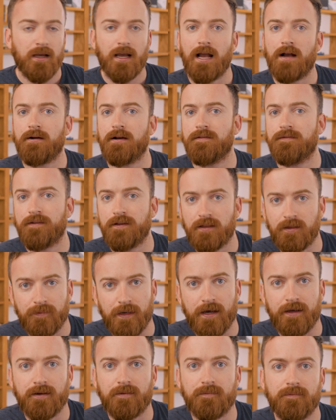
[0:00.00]
how I feel
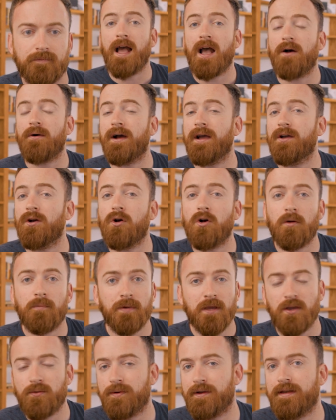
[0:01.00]
about him, how I
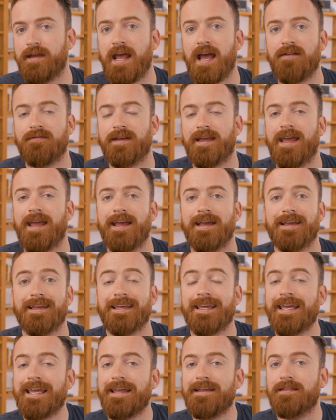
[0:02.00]
hope he would navigate
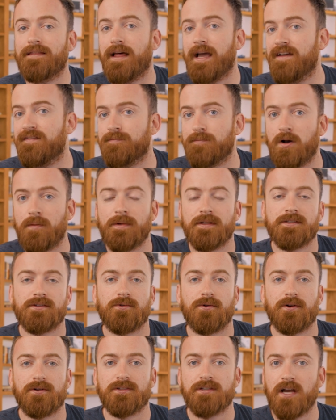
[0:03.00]
key life moments
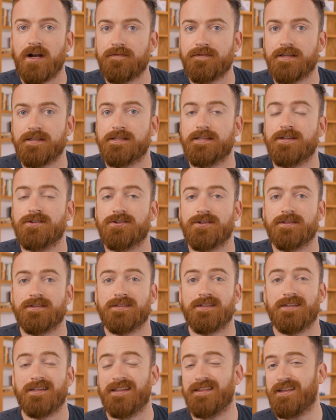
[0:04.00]
or tough
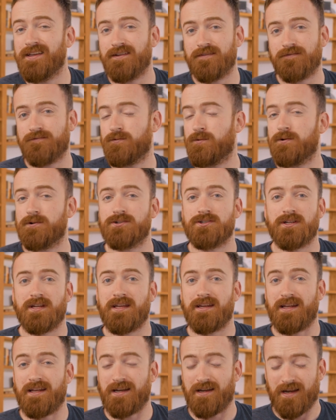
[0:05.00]
decisions in the
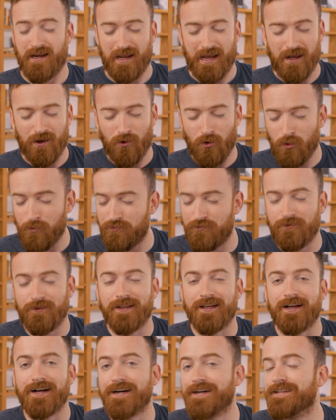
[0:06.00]
unfortunate and
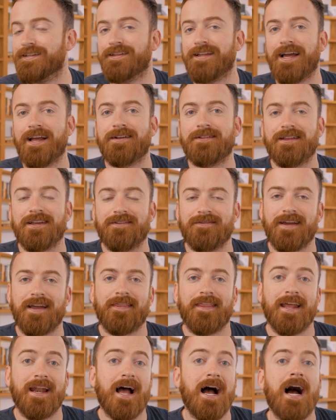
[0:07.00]
hopefully unlikely
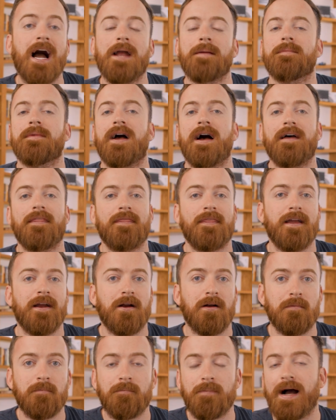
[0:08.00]
event that I'm not
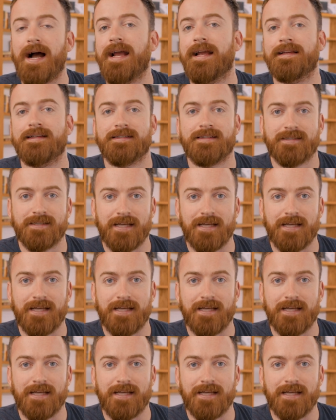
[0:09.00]
there by his